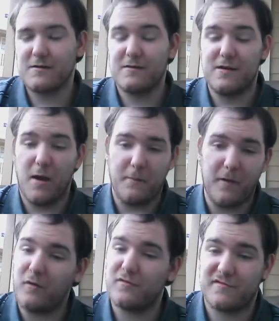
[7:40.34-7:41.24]
dumb
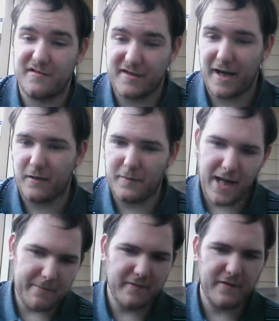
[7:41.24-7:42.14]
alternate title. But
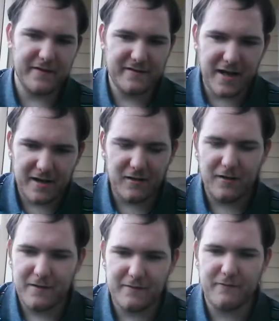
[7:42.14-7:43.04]
I prefer this title,
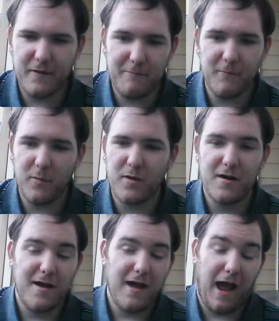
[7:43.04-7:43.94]
it fits more.
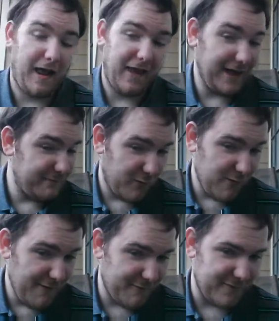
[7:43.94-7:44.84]
I like the
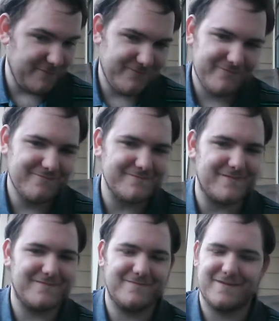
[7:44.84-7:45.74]
reference.
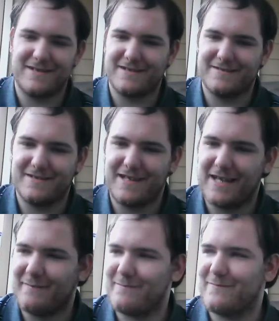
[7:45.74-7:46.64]
Yeah, I
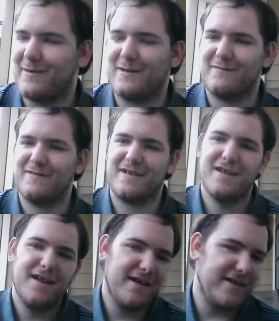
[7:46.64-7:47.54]
like,
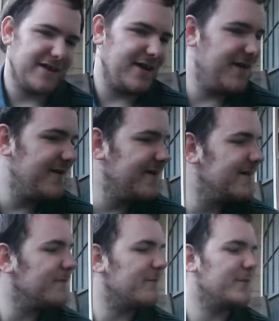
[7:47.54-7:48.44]
you know,
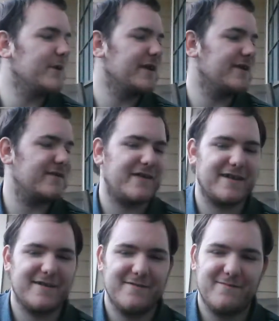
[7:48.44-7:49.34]
but like,
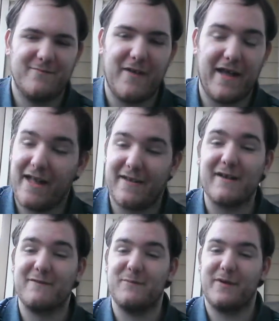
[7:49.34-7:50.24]
yeah, I
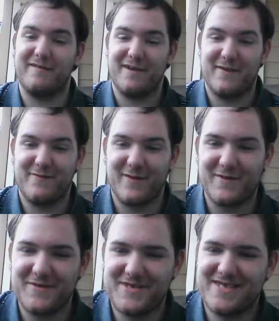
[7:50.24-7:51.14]
get complained Jay for the
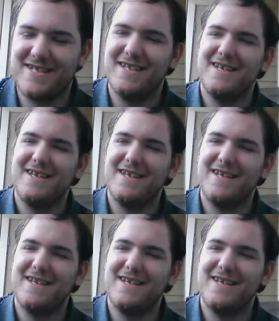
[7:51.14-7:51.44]
points.